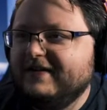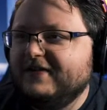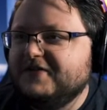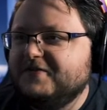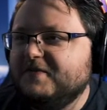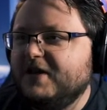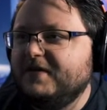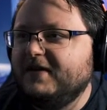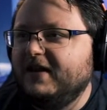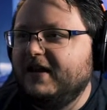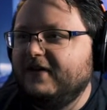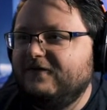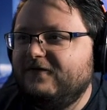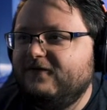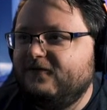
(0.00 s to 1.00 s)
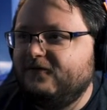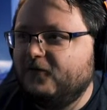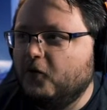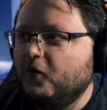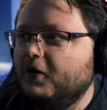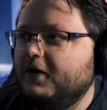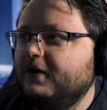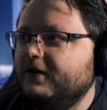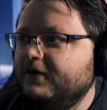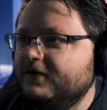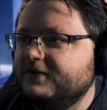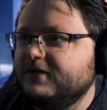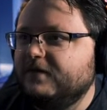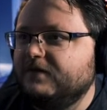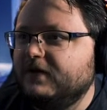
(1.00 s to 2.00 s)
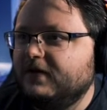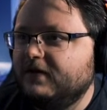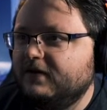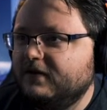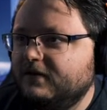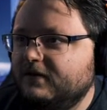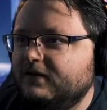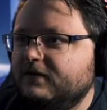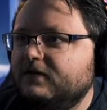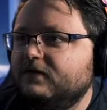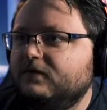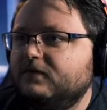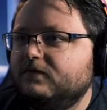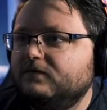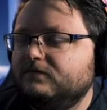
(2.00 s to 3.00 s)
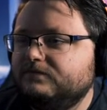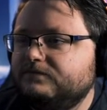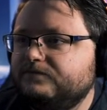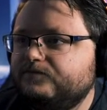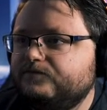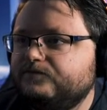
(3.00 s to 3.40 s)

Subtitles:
There's maybe like 4 or something. Turn on